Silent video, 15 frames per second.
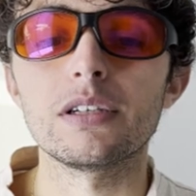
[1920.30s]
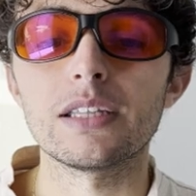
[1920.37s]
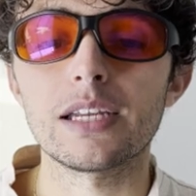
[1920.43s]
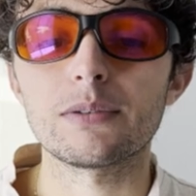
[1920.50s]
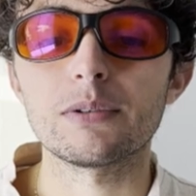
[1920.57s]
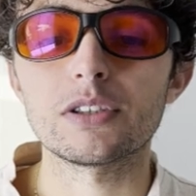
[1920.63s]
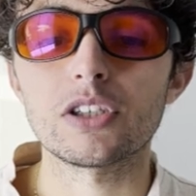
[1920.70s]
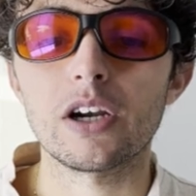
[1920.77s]
Like
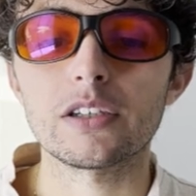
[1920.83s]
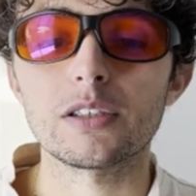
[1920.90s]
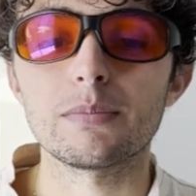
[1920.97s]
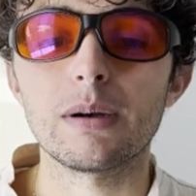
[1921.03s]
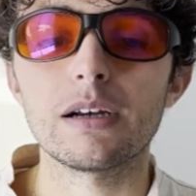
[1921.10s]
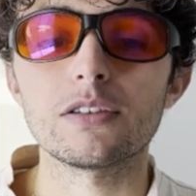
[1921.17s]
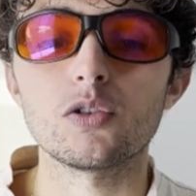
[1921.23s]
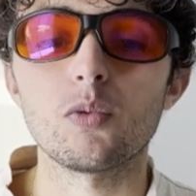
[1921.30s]
we talked
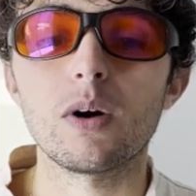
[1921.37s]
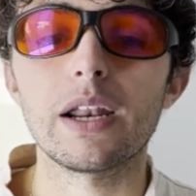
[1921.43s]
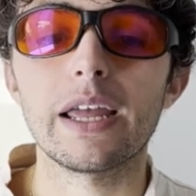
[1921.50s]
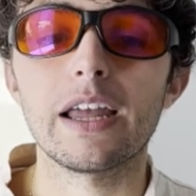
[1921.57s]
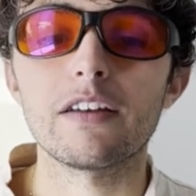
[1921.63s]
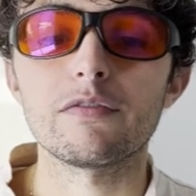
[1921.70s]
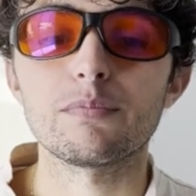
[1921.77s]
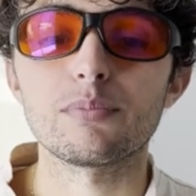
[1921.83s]
about, you want to
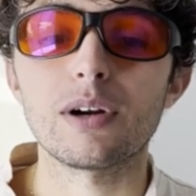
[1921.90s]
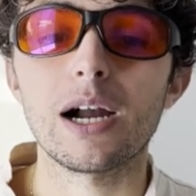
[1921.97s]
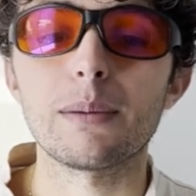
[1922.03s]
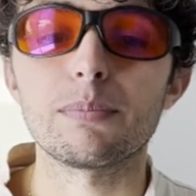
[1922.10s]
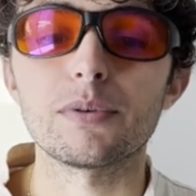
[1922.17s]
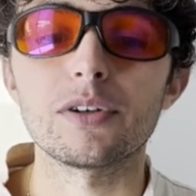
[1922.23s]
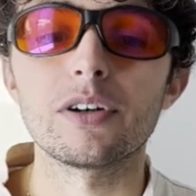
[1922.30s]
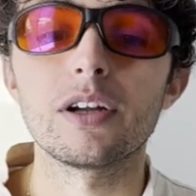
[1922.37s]
have
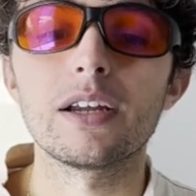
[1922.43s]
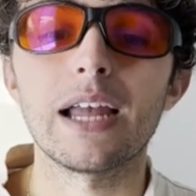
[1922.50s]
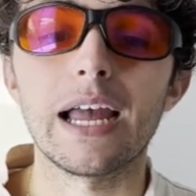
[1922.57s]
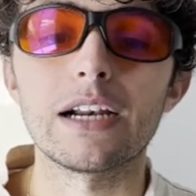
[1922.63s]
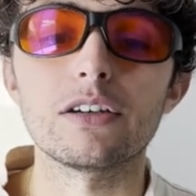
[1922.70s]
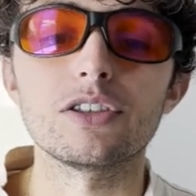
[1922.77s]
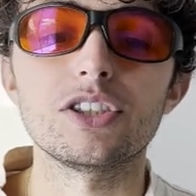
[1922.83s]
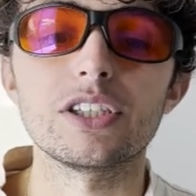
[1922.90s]
proper
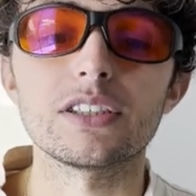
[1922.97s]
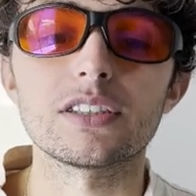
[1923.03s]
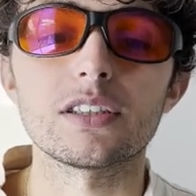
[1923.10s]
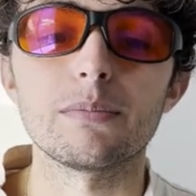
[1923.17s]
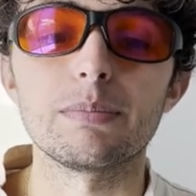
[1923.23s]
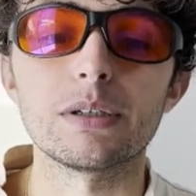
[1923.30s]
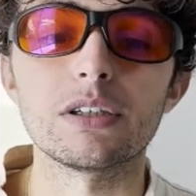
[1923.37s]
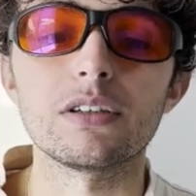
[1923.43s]
energy and
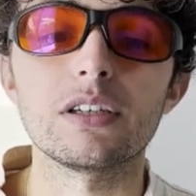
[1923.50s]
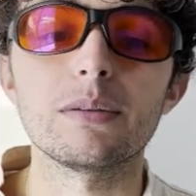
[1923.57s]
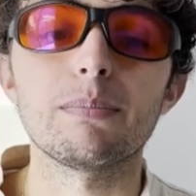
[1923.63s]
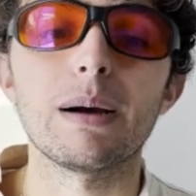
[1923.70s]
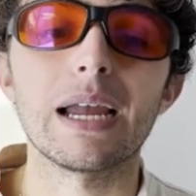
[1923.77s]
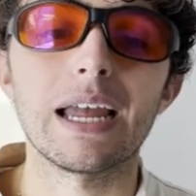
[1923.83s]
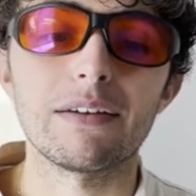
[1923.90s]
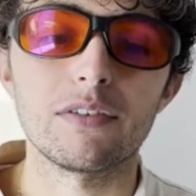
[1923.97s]
stability
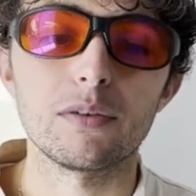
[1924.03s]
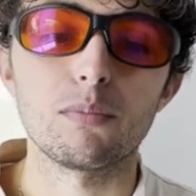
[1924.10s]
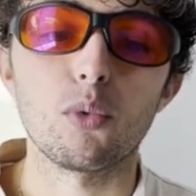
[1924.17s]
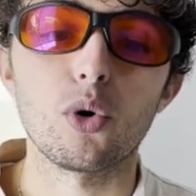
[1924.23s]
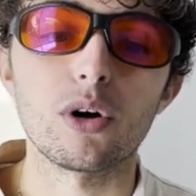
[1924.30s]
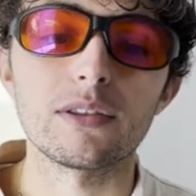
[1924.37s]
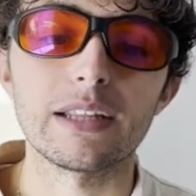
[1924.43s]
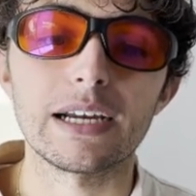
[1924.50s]
by having
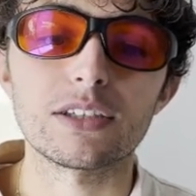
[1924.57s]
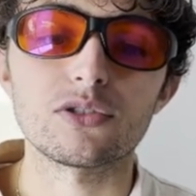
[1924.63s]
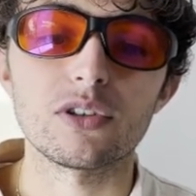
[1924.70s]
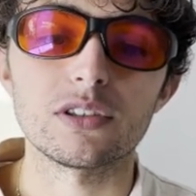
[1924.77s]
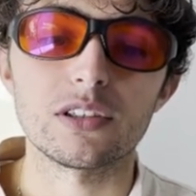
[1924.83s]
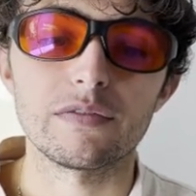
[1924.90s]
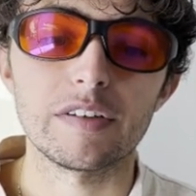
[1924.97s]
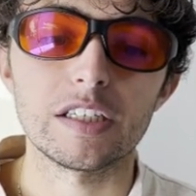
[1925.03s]
more
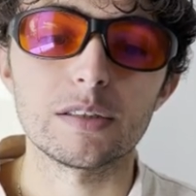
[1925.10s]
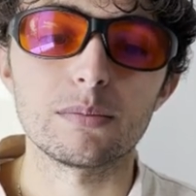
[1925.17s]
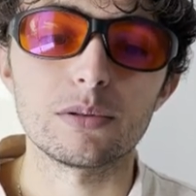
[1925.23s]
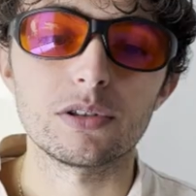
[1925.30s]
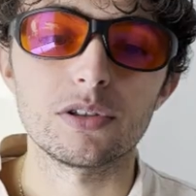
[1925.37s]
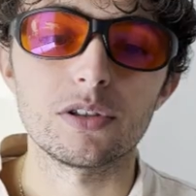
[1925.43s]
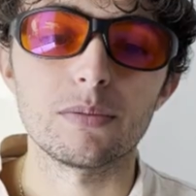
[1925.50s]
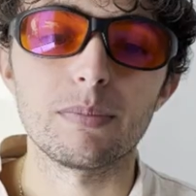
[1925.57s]
electrons available
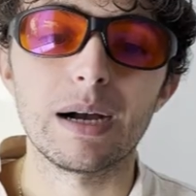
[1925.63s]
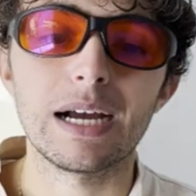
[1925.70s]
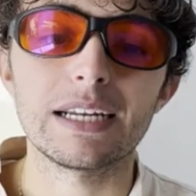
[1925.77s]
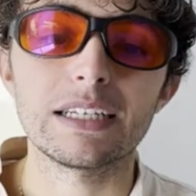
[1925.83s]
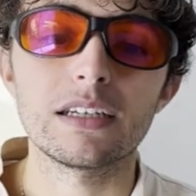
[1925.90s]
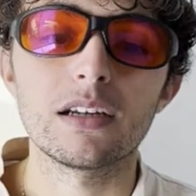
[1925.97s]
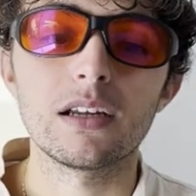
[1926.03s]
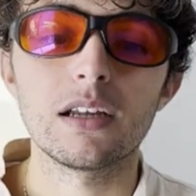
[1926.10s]
to your
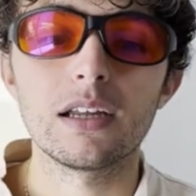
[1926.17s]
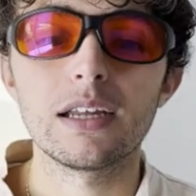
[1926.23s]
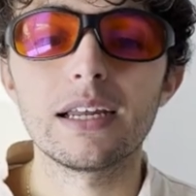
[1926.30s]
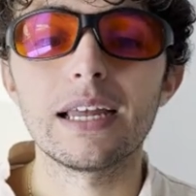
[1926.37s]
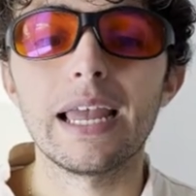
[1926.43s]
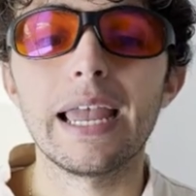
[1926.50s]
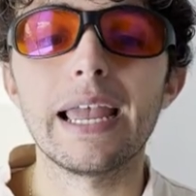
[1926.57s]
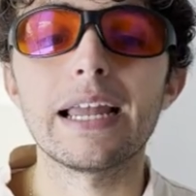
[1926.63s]
body.
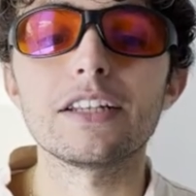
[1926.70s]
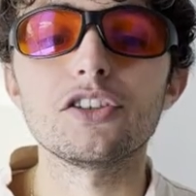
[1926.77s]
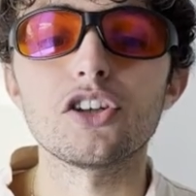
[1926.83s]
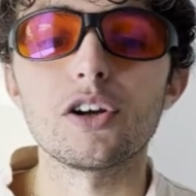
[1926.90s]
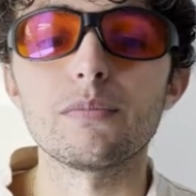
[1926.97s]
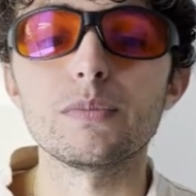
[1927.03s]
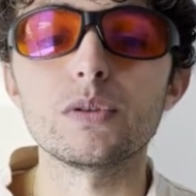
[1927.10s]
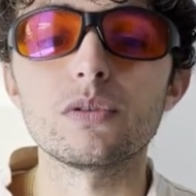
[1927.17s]
And your
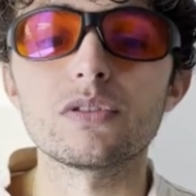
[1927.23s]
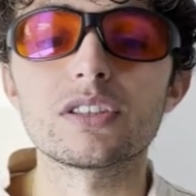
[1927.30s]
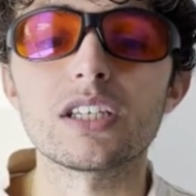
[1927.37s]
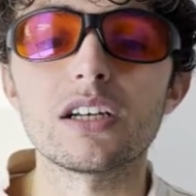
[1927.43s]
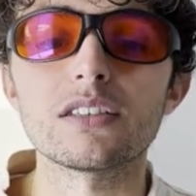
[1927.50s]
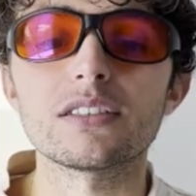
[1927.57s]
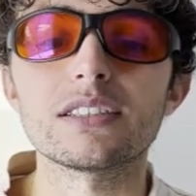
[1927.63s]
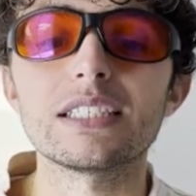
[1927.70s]
immune
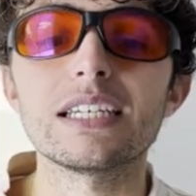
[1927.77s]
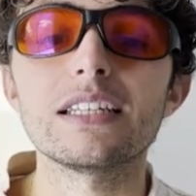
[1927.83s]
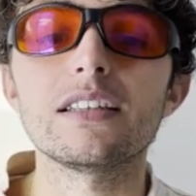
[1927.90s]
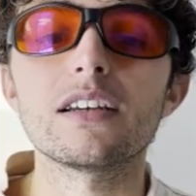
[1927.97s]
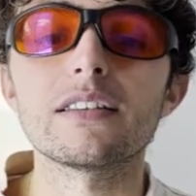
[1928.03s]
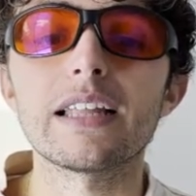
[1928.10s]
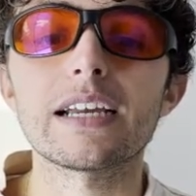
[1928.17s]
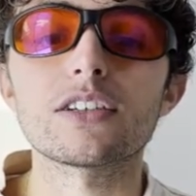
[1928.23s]
cells need the
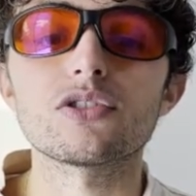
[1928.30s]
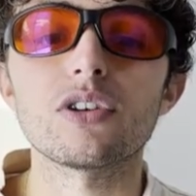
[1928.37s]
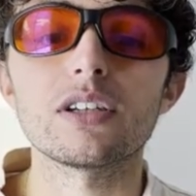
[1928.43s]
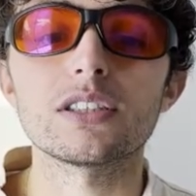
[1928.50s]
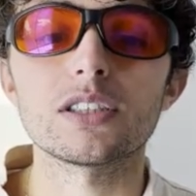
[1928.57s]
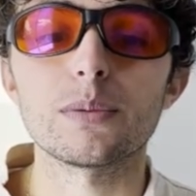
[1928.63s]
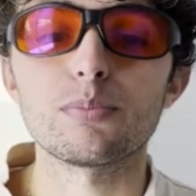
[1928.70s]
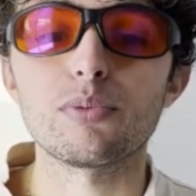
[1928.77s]

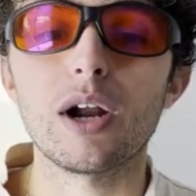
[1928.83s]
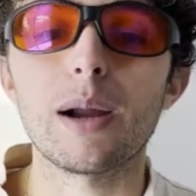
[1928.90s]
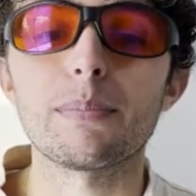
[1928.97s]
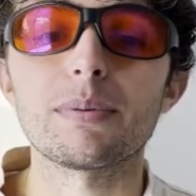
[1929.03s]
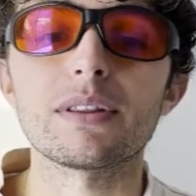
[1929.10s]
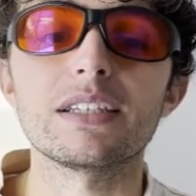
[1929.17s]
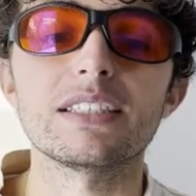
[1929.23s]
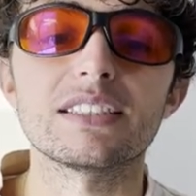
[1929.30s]
electrons to
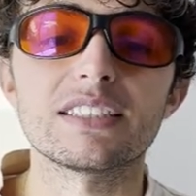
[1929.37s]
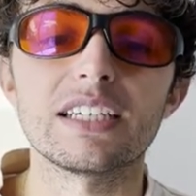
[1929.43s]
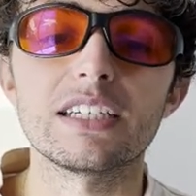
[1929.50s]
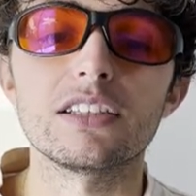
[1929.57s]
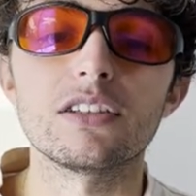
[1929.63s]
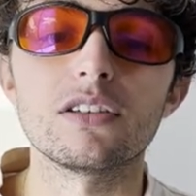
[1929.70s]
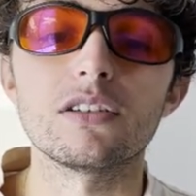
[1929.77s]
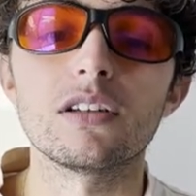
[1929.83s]
properly
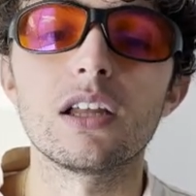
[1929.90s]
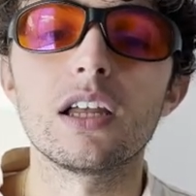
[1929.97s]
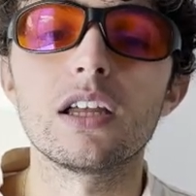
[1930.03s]
signal,